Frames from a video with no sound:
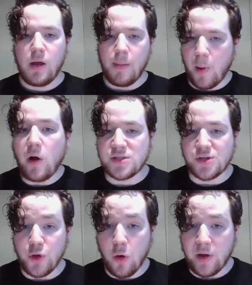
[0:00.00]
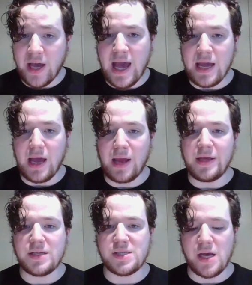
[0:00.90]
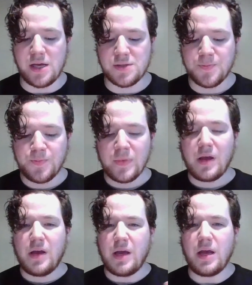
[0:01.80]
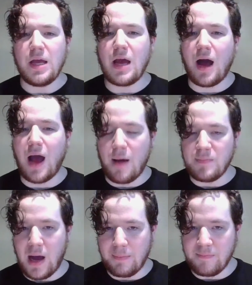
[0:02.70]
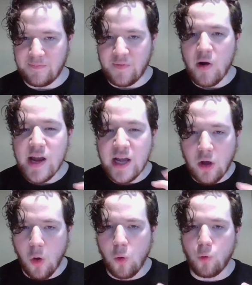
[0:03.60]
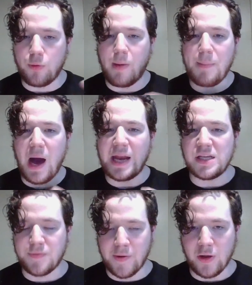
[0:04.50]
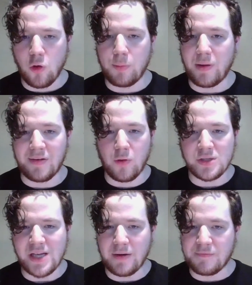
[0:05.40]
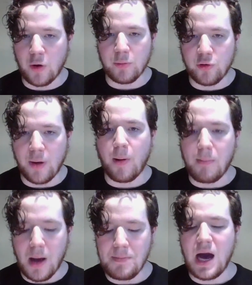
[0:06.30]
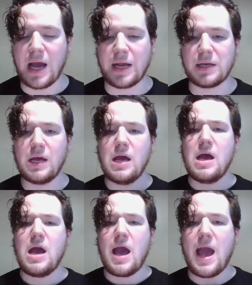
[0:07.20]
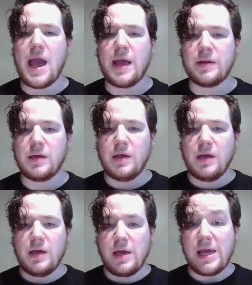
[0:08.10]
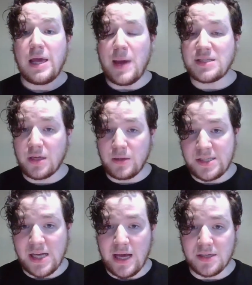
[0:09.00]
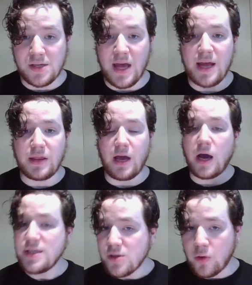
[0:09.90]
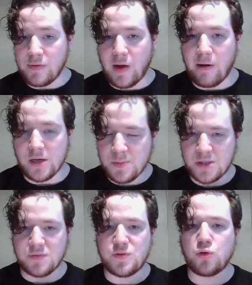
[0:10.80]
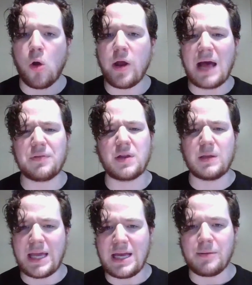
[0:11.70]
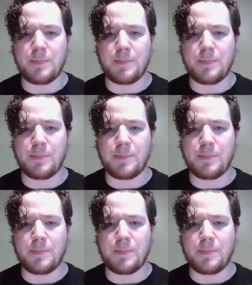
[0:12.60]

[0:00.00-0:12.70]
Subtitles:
boss, are you okay? And he says, I'm very cold. My body is very cold, but I've always had a firm grip on my mind. And he basically says that the Ice Oni virus must have drawn out the latent